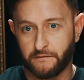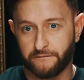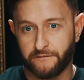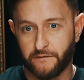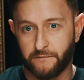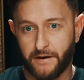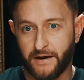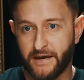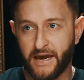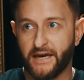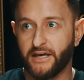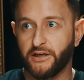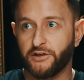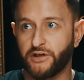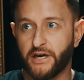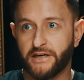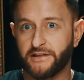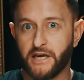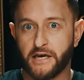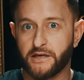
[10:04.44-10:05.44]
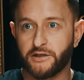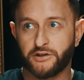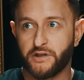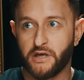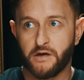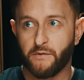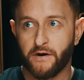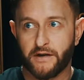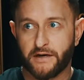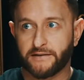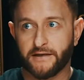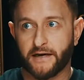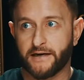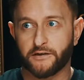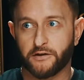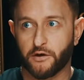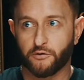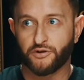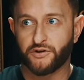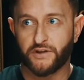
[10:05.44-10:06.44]
for my age, ADHD, when I
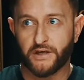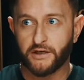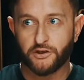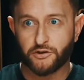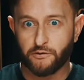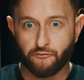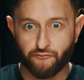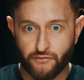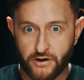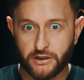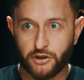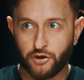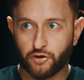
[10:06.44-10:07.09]
diagnose things, so I really